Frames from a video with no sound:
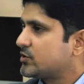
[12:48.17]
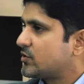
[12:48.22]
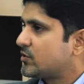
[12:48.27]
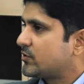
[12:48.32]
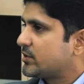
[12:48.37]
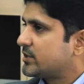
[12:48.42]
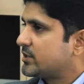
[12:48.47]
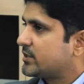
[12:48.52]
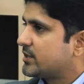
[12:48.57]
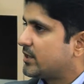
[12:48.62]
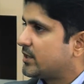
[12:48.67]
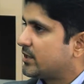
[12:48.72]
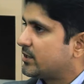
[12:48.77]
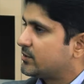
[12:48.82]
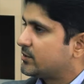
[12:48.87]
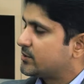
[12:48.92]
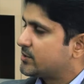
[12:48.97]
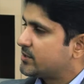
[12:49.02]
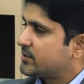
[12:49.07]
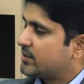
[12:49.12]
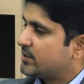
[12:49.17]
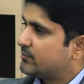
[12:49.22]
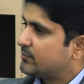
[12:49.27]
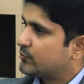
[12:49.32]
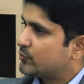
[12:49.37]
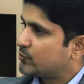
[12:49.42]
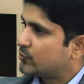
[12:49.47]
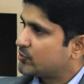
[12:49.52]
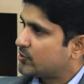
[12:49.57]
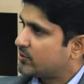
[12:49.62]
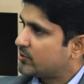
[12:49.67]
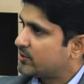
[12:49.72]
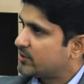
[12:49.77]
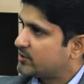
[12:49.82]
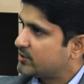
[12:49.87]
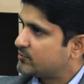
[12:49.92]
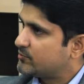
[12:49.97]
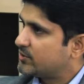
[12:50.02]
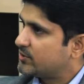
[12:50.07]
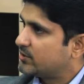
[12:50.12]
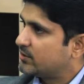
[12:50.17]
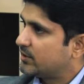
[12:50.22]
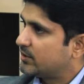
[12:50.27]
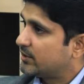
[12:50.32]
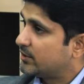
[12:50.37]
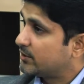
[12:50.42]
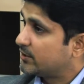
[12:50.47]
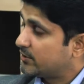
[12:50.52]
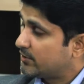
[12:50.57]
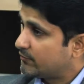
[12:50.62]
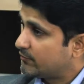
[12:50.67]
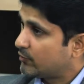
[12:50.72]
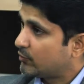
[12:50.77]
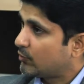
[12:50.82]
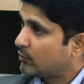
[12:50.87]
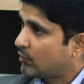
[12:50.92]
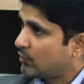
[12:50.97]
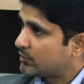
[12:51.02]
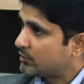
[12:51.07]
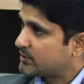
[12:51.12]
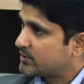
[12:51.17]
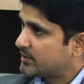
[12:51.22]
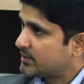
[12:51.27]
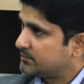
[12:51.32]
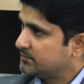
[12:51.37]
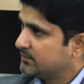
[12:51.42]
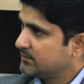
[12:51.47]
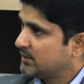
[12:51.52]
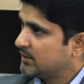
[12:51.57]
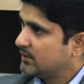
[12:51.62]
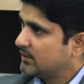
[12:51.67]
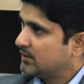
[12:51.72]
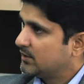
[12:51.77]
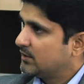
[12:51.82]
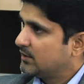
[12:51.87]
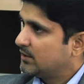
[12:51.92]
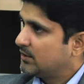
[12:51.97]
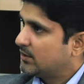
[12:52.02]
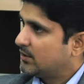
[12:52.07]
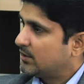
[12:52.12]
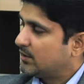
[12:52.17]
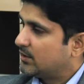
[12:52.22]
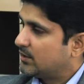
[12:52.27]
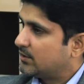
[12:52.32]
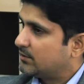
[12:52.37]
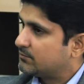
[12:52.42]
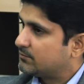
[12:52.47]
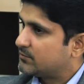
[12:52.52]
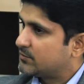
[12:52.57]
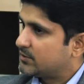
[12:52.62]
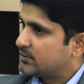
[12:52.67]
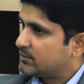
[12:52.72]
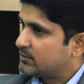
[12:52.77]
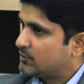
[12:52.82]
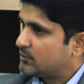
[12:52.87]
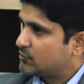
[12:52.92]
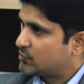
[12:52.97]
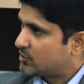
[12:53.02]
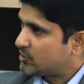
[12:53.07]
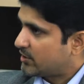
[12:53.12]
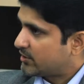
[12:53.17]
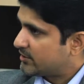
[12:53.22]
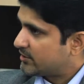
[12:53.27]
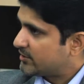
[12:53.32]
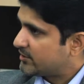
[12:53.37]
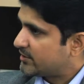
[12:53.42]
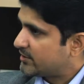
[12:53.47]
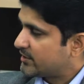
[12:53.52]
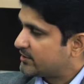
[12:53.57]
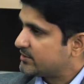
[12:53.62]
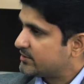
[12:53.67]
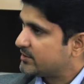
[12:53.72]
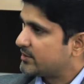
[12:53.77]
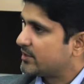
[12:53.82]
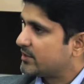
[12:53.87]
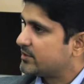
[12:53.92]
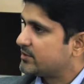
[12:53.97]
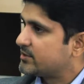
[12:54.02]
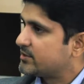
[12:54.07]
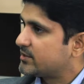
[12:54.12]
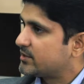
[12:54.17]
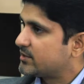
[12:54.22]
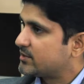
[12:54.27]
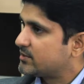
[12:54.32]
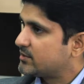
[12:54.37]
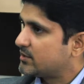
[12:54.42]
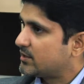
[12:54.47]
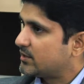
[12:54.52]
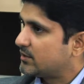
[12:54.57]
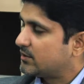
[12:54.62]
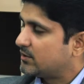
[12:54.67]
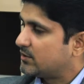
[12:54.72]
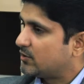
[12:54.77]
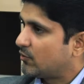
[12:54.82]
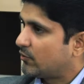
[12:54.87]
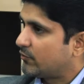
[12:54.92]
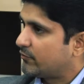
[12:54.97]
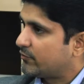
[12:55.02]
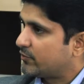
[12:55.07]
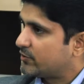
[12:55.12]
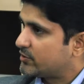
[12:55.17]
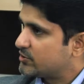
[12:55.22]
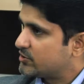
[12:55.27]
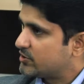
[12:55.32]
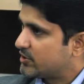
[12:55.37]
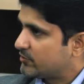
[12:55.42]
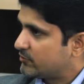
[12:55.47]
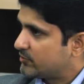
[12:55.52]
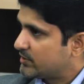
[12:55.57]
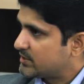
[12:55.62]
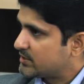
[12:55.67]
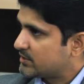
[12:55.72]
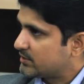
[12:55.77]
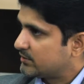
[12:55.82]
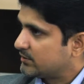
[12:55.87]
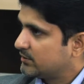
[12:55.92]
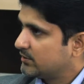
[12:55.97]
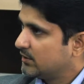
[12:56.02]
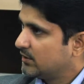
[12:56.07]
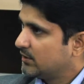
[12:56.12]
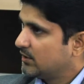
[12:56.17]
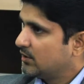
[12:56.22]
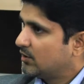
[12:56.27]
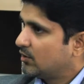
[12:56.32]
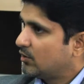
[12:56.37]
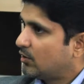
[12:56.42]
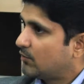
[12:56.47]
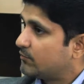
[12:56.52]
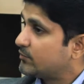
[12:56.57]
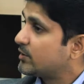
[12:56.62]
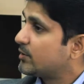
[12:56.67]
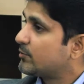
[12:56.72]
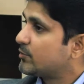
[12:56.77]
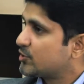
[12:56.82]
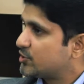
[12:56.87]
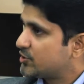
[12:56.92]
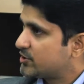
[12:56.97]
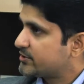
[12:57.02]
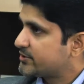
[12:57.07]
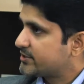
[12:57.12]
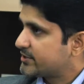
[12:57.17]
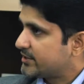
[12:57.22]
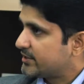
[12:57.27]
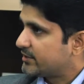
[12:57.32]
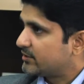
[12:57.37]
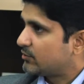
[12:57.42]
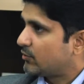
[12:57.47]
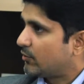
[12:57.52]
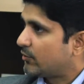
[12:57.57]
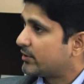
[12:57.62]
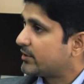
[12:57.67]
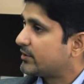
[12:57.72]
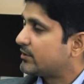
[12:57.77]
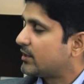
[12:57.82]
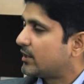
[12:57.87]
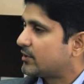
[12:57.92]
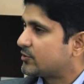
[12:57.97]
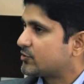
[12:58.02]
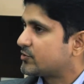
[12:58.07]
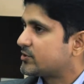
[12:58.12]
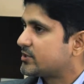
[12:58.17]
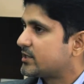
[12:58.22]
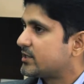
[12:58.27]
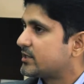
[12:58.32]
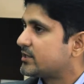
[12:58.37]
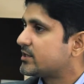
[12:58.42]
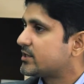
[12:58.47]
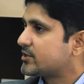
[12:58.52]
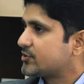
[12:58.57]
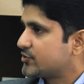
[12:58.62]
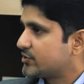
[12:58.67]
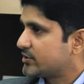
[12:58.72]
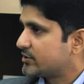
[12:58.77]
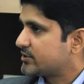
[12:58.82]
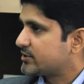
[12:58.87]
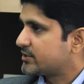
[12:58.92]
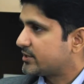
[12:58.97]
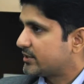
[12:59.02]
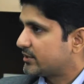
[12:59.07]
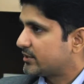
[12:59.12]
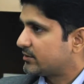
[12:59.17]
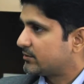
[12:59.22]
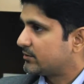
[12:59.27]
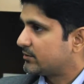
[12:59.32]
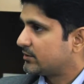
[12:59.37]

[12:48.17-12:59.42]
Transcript: on India. I understand Proton has been in India for a long time. You started in 1996, and your first generator of a commercial scale, or I should say industrial scale,